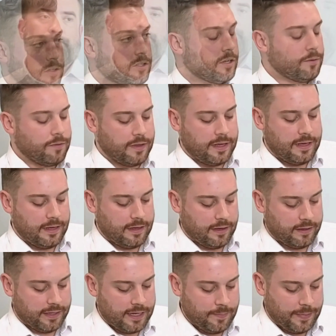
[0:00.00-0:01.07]
So
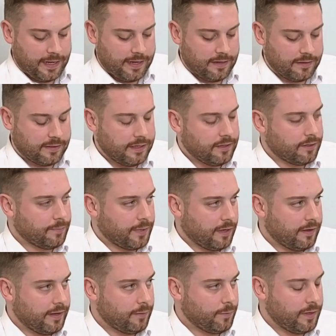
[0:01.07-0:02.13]
the key players in
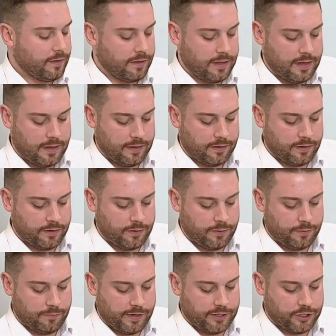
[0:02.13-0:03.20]
complying with the
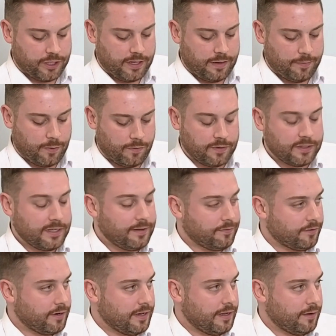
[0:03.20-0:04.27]
new regime on the
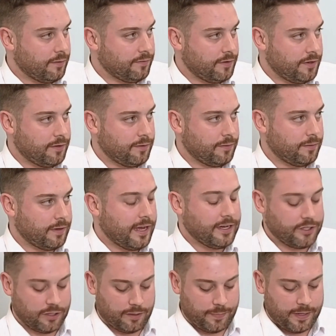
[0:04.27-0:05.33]
delivery of new
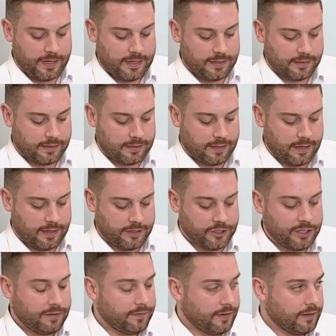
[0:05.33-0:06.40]
HRBs and
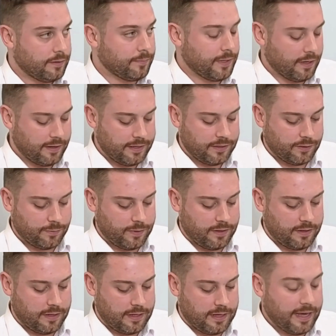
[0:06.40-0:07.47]
achieving compliance
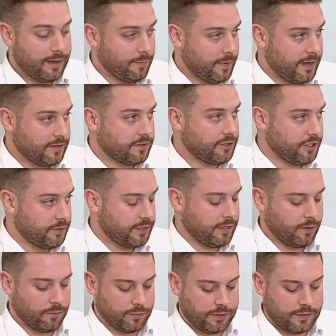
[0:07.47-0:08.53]
with the gateways are
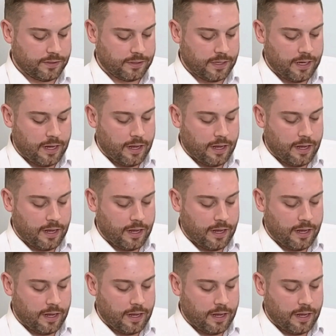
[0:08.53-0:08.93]
duty holders.